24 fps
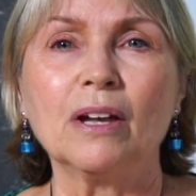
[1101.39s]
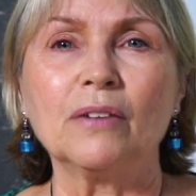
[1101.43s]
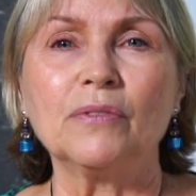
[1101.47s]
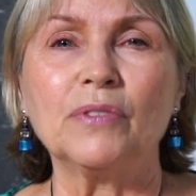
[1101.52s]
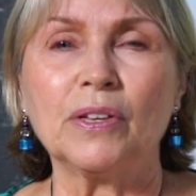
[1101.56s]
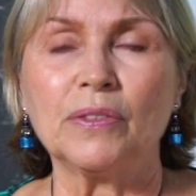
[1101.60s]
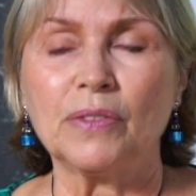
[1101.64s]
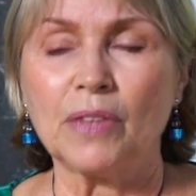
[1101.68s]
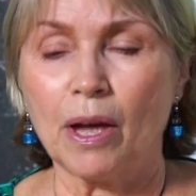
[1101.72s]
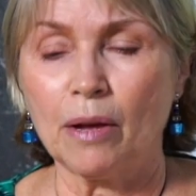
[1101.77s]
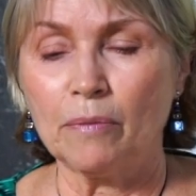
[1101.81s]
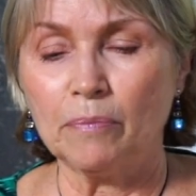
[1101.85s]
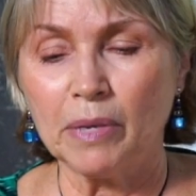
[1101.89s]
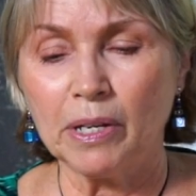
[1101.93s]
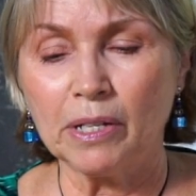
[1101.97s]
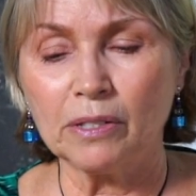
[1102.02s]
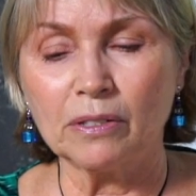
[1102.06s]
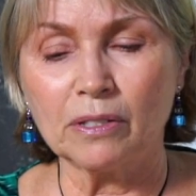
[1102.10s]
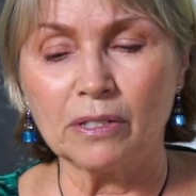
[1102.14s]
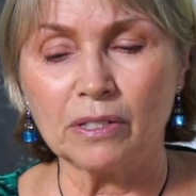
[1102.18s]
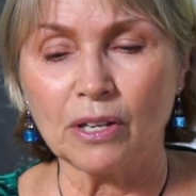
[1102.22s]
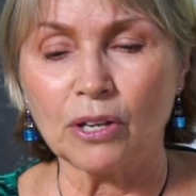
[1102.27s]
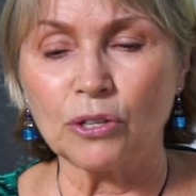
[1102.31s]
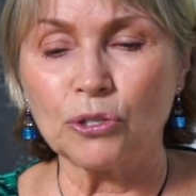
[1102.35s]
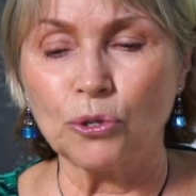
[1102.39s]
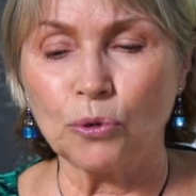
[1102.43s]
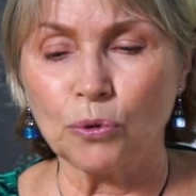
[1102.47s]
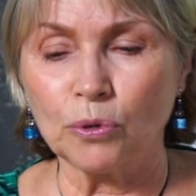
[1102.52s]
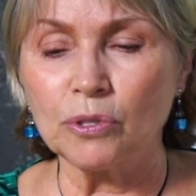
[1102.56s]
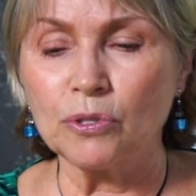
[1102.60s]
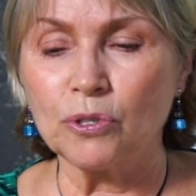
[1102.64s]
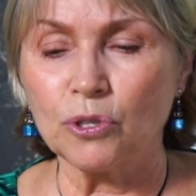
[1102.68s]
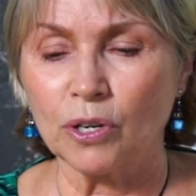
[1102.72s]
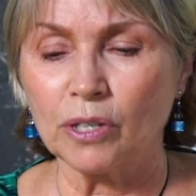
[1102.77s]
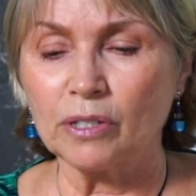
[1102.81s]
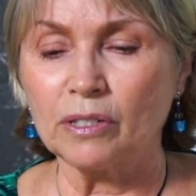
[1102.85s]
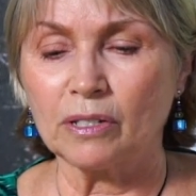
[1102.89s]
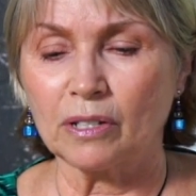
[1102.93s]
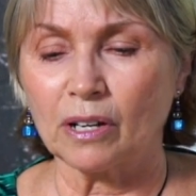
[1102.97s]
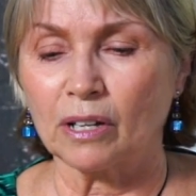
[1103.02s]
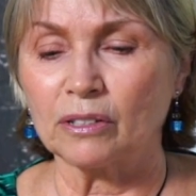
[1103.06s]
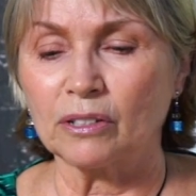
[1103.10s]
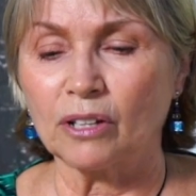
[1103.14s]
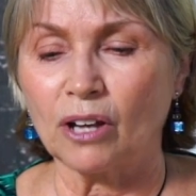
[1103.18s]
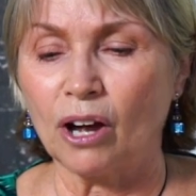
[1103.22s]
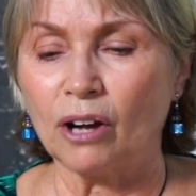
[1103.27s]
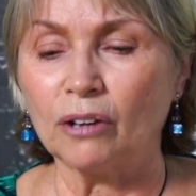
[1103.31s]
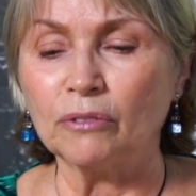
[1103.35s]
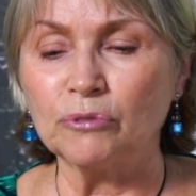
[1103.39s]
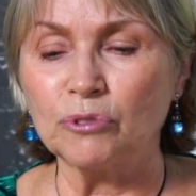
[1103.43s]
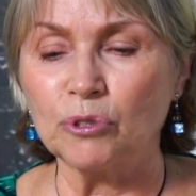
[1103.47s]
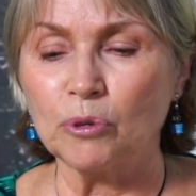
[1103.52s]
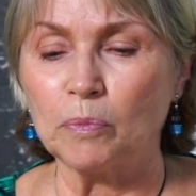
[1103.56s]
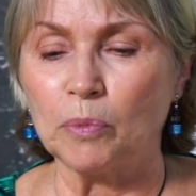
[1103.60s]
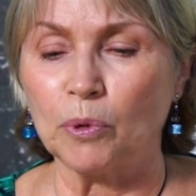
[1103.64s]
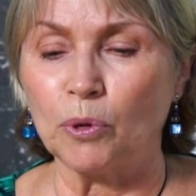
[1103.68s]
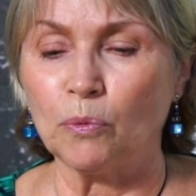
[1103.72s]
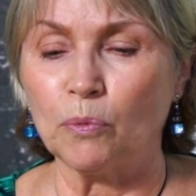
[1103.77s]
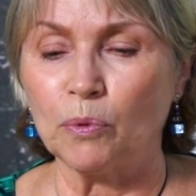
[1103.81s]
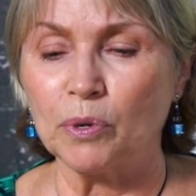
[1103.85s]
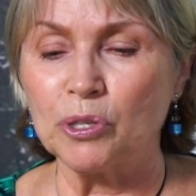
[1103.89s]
then that means that you're just uncomfortable